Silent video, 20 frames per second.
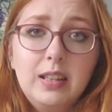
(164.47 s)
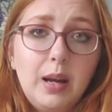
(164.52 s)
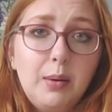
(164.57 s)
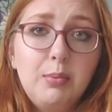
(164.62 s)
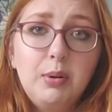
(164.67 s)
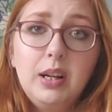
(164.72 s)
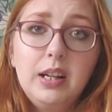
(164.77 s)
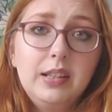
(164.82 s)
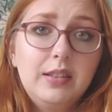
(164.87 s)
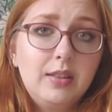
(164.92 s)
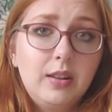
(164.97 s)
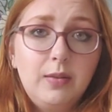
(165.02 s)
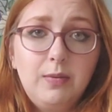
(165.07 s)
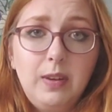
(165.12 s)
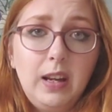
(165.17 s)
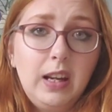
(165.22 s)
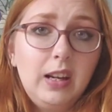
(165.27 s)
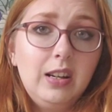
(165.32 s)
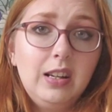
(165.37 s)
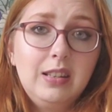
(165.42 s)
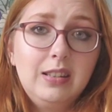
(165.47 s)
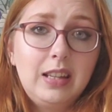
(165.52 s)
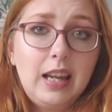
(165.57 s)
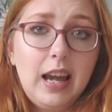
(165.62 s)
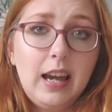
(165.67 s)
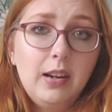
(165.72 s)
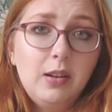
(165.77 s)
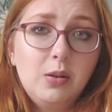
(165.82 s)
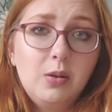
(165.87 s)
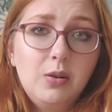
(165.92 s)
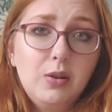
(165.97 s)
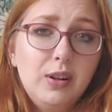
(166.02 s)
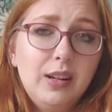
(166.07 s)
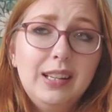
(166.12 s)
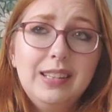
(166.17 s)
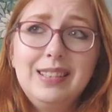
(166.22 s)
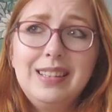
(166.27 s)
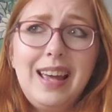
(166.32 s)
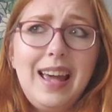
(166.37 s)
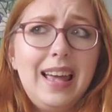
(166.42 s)
Subreddits are various
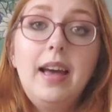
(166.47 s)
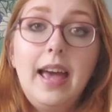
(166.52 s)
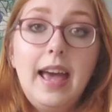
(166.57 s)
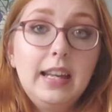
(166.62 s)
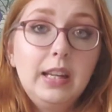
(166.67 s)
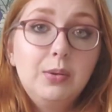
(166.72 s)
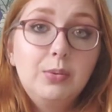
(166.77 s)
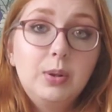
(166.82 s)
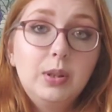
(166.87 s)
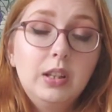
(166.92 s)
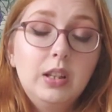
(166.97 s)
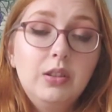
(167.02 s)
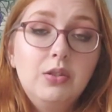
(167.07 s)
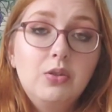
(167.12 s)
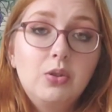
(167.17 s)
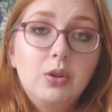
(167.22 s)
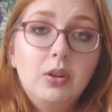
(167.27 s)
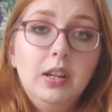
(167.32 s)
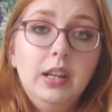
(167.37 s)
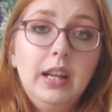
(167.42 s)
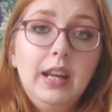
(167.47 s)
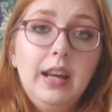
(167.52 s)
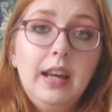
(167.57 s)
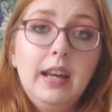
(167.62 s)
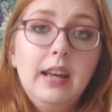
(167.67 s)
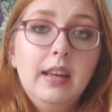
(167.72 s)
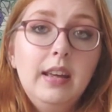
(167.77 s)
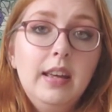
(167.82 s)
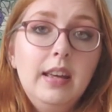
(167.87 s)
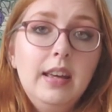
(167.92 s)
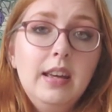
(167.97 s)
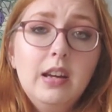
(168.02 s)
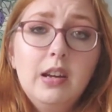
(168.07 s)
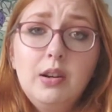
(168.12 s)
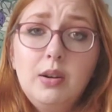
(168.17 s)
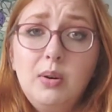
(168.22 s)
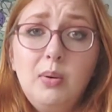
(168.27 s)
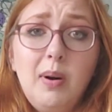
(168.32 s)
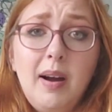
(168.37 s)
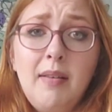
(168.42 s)
categories. Anyone can join it,
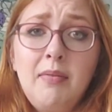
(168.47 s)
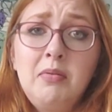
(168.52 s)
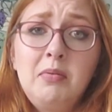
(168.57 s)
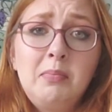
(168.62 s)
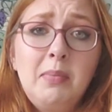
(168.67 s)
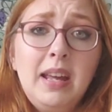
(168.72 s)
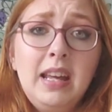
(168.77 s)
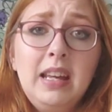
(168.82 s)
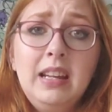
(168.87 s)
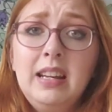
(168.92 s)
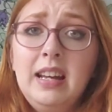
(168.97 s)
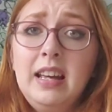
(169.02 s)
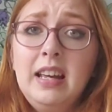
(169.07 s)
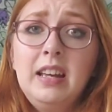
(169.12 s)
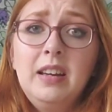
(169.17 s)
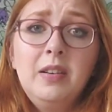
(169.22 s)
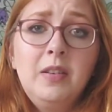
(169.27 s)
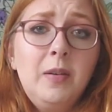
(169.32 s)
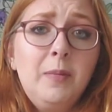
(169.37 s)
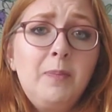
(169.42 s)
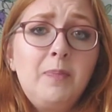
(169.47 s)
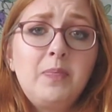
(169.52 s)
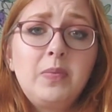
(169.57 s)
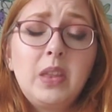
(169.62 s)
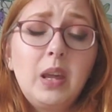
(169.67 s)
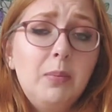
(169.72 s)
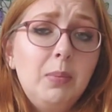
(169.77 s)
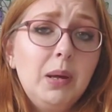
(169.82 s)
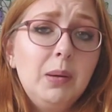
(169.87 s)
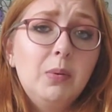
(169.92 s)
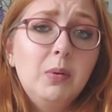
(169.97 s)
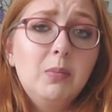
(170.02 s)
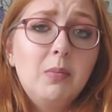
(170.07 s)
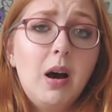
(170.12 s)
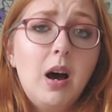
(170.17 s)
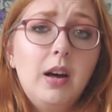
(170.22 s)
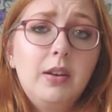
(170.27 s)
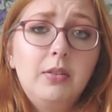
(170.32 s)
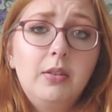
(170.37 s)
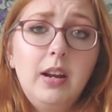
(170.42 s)
whoever made it, people
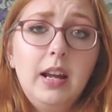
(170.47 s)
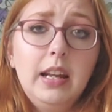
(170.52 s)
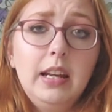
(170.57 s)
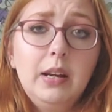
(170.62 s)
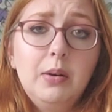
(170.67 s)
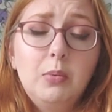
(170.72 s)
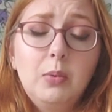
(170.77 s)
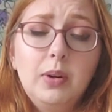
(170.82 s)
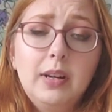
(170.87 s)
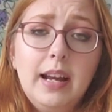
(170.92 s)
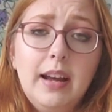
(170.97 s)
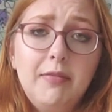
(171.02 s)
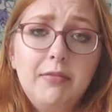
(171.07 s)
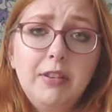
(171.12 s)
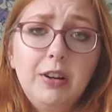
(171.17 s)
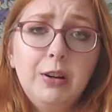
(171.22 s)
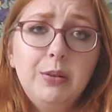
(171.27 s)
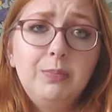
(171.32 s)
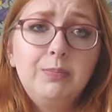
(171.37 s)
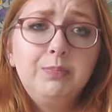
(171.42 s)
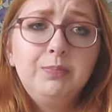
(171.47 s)
moderate it, whatever.